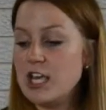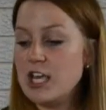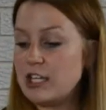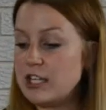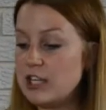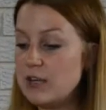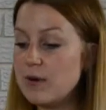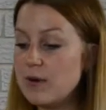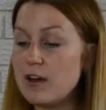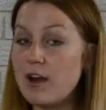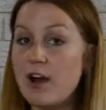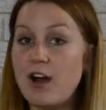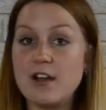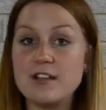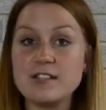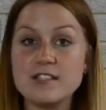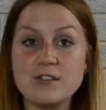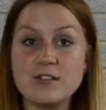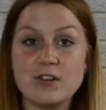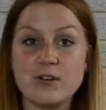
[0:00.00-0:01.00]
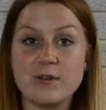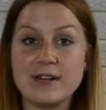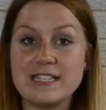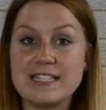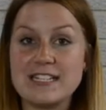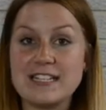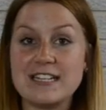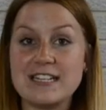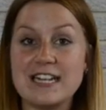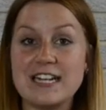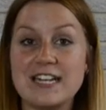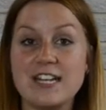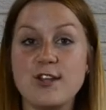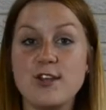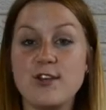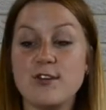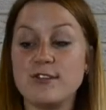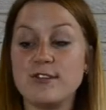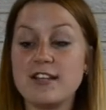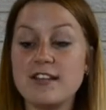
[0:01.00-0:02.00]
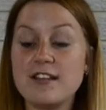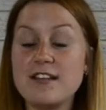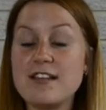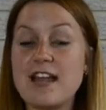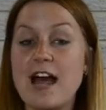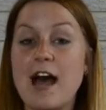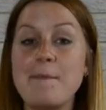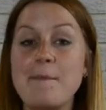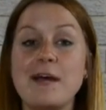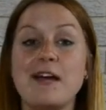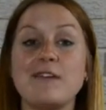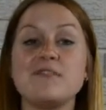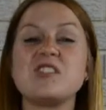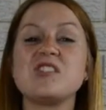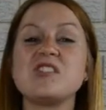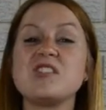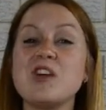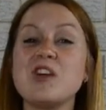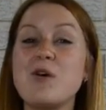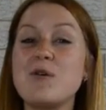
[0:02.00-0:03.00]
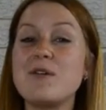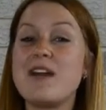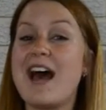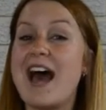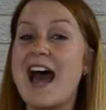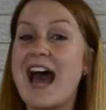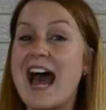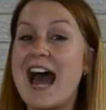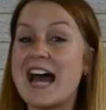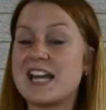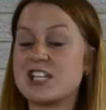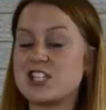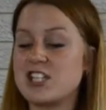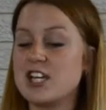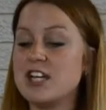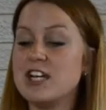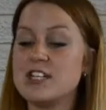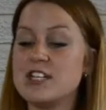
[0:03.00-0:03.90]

You are also going to need your little cup of soda ash.